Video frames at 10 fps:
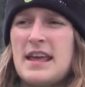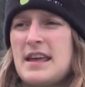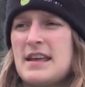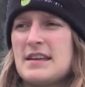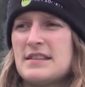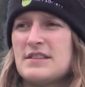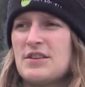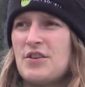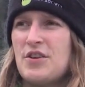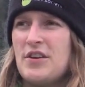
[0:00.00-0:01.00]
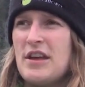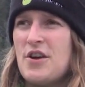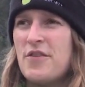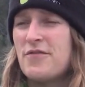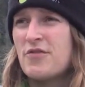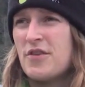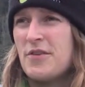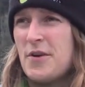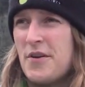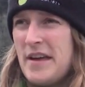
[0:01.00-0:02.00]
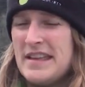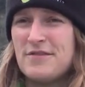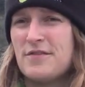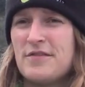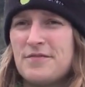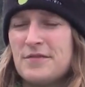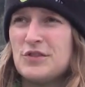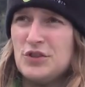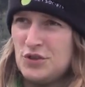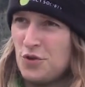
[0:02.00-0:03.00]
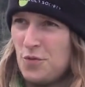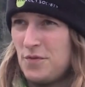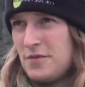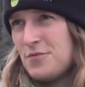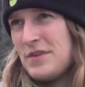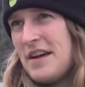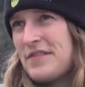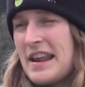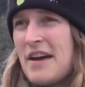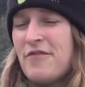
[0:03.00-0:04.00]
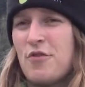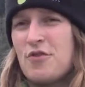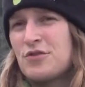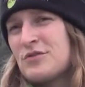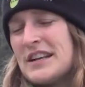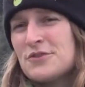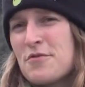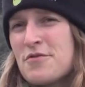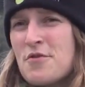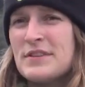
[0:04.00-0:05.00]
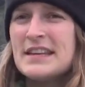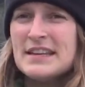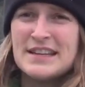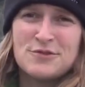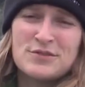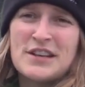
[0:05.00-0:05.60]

And uh, uh, uh, in so we have data for 2013 and